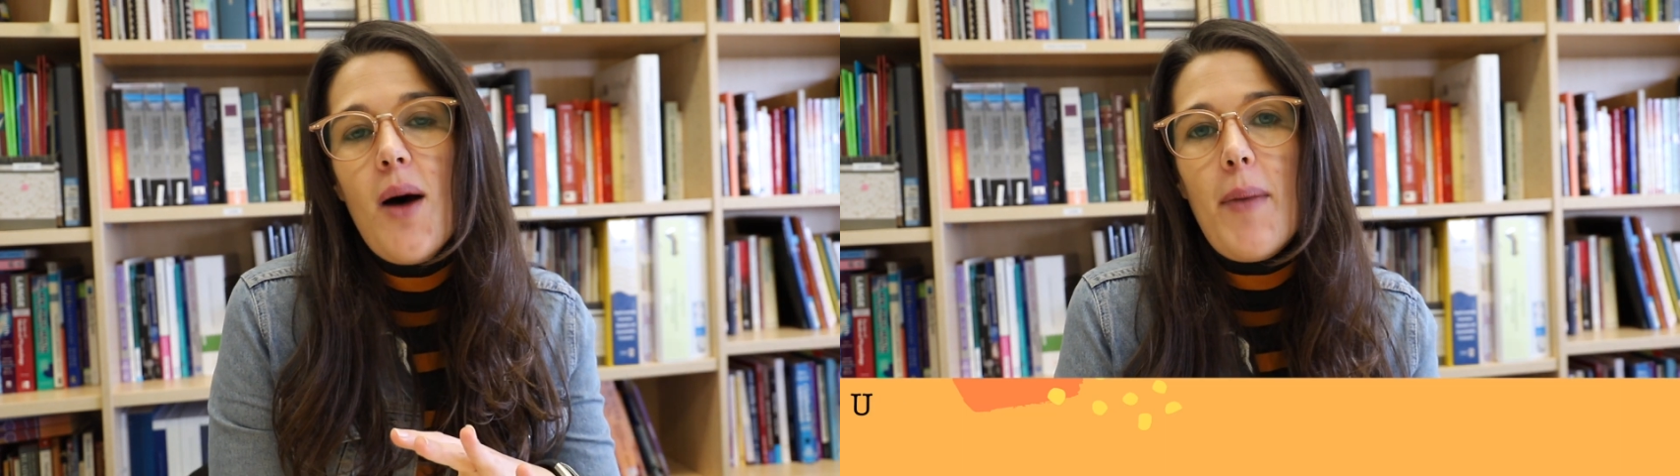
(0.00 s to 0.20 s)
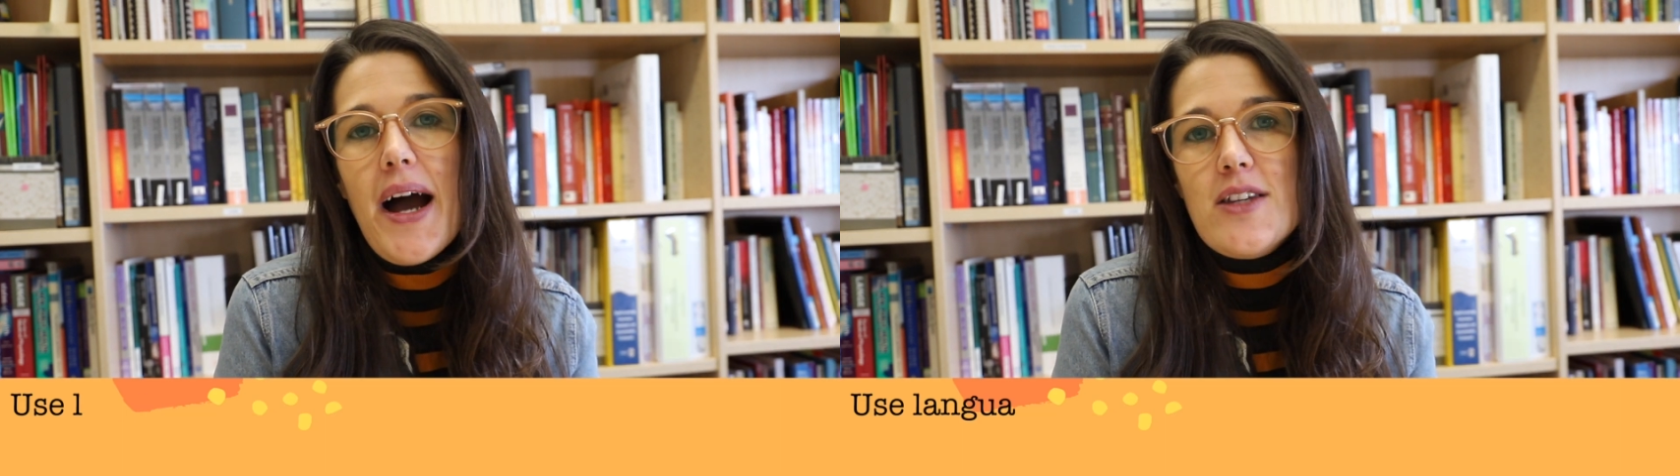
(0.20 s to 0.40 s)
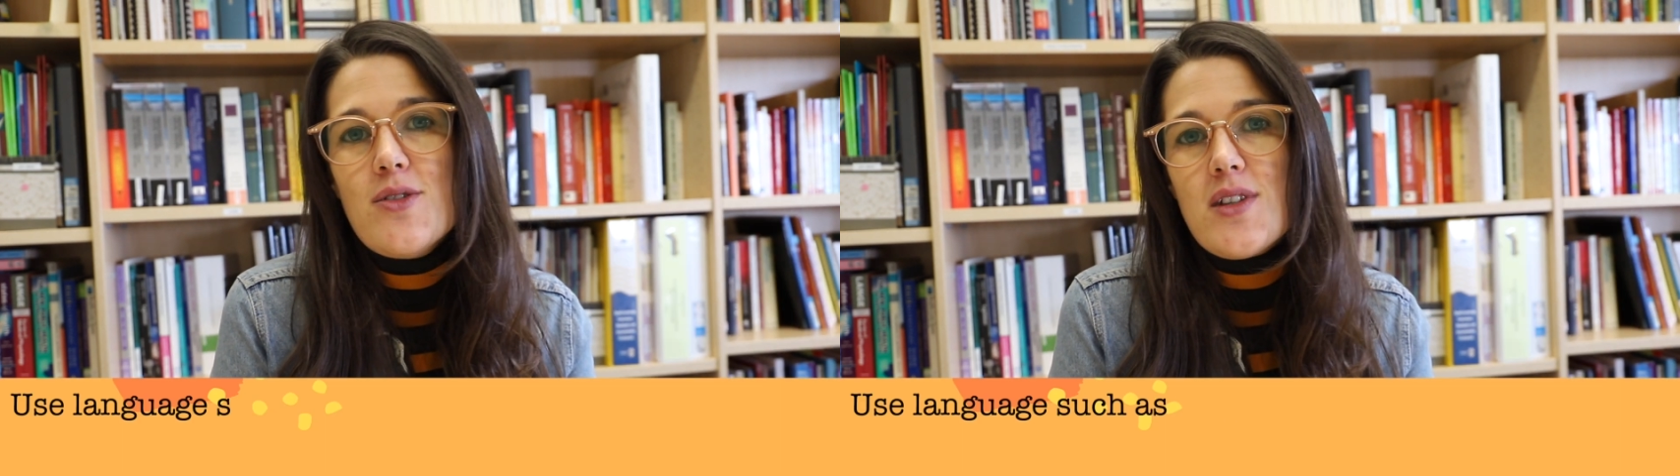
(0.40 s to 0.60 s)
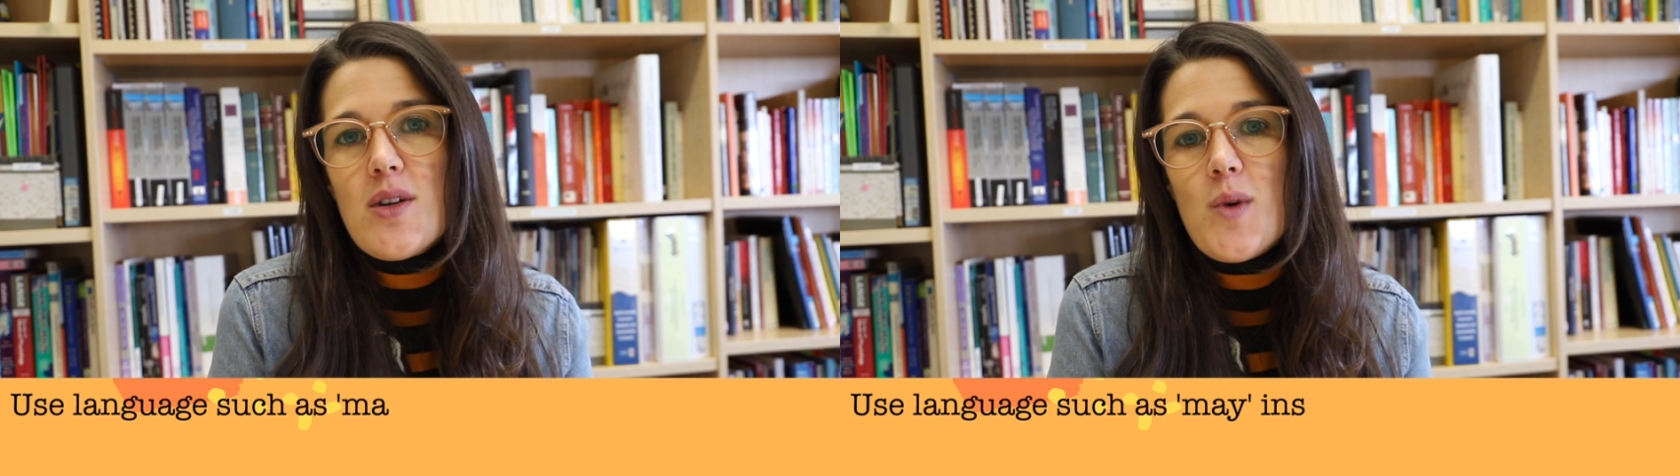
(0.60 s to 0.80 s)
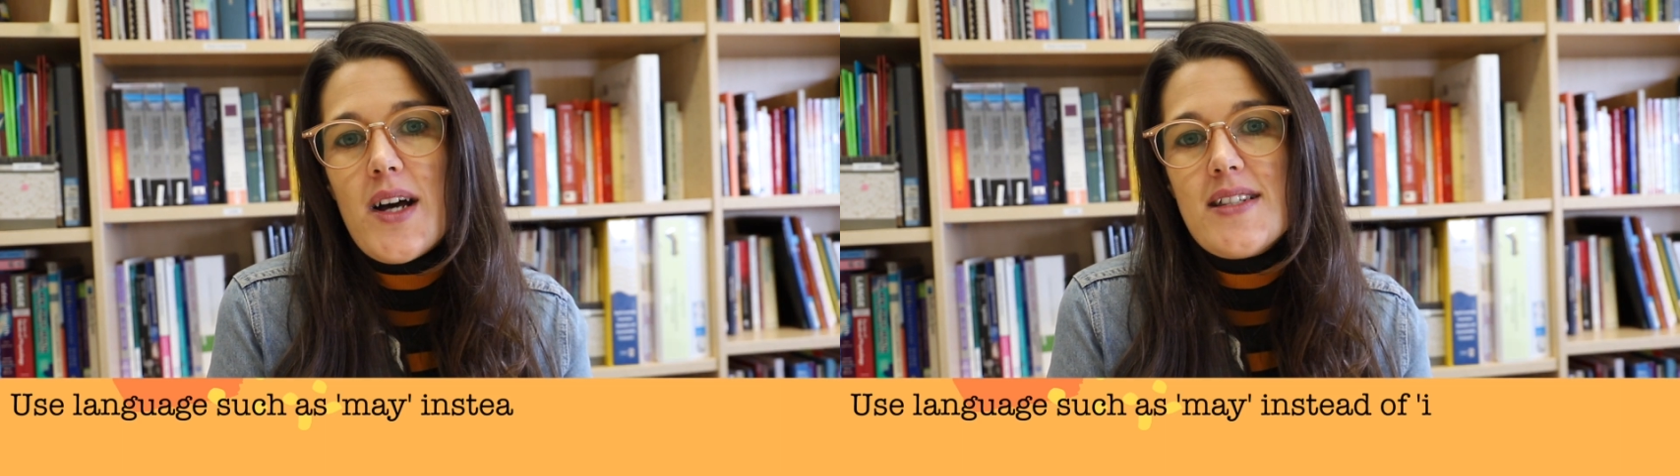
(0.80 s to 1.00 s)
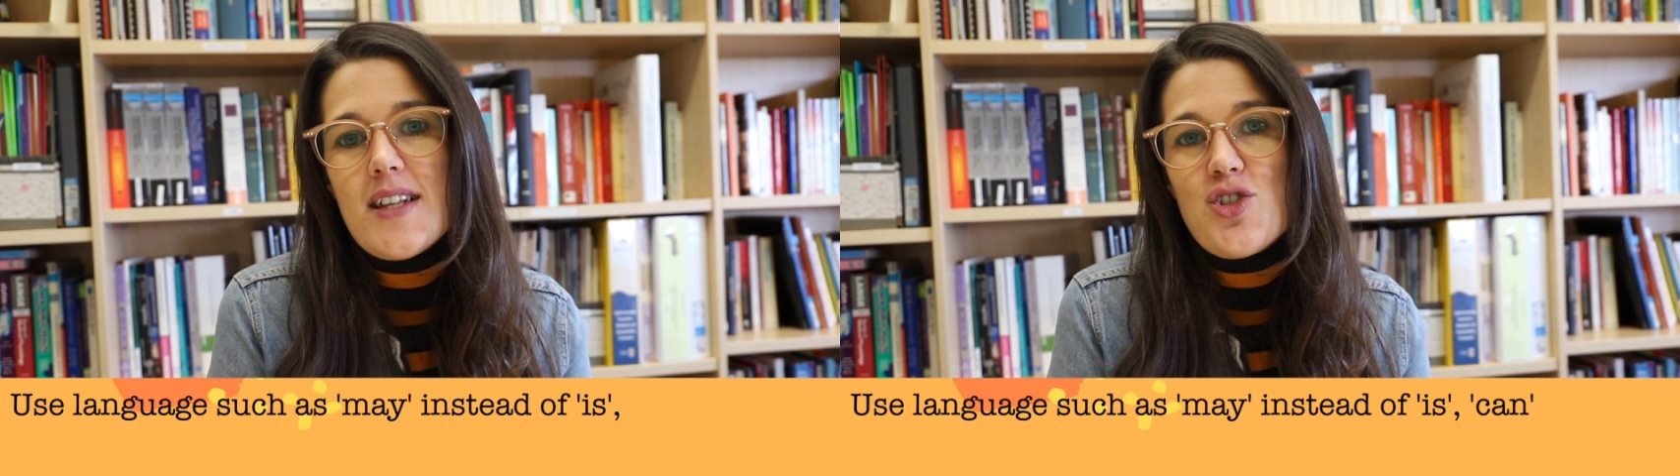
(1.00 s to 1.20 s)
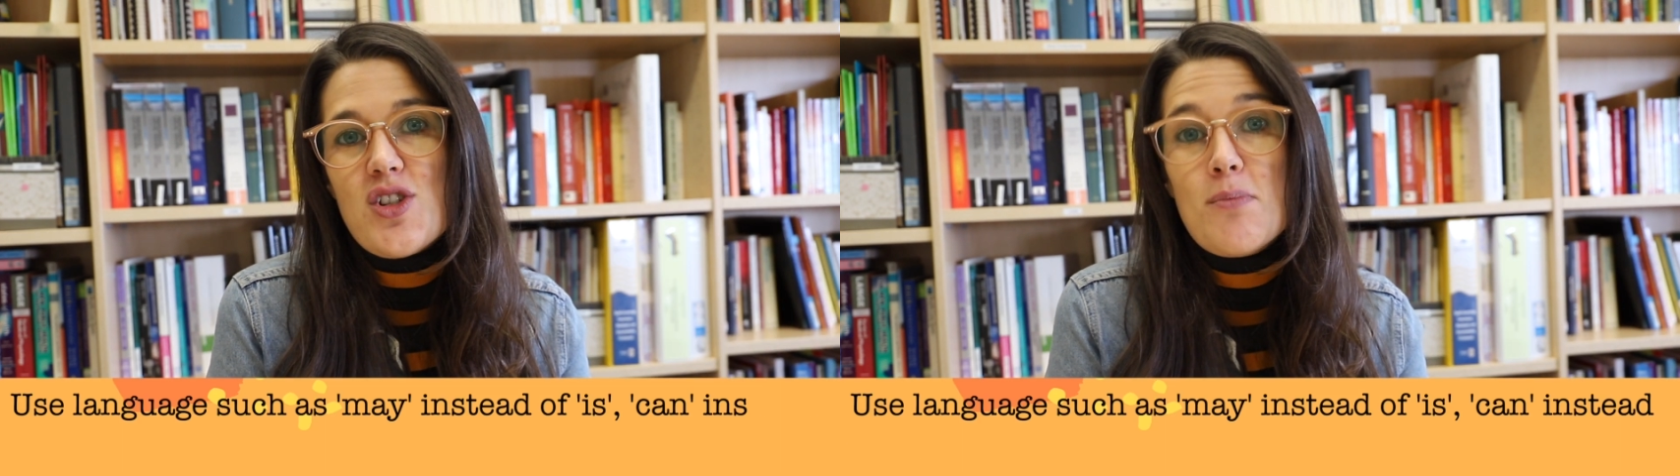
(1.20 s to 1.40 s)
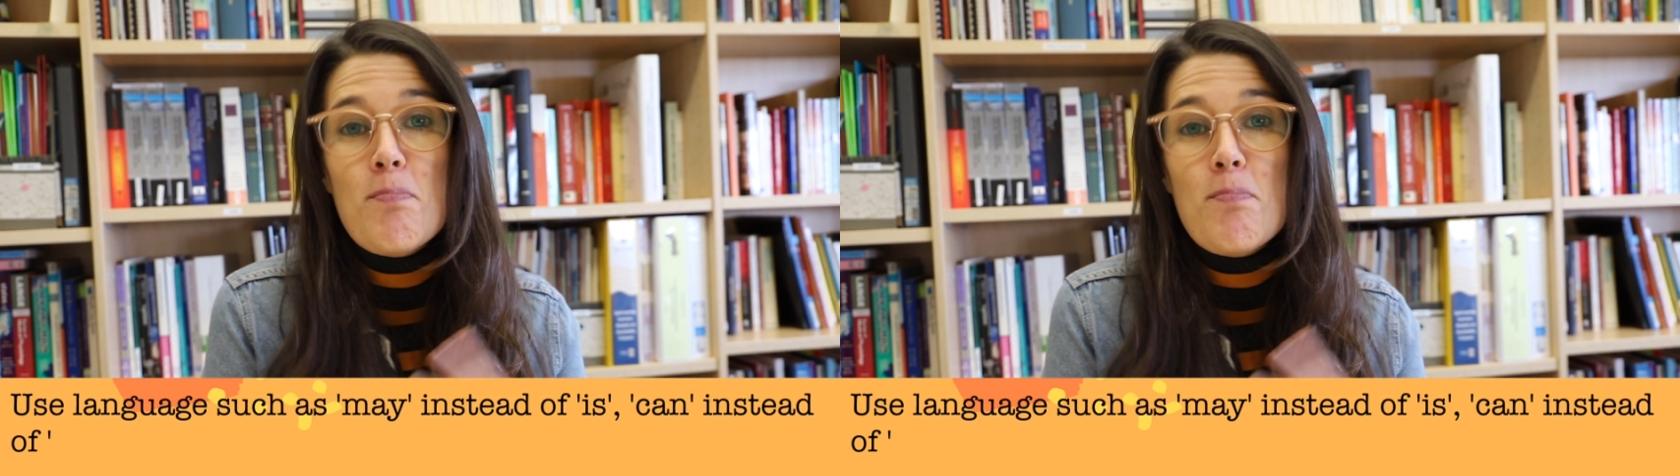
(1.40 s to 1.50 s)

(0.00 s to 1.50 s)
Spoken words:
by using words such as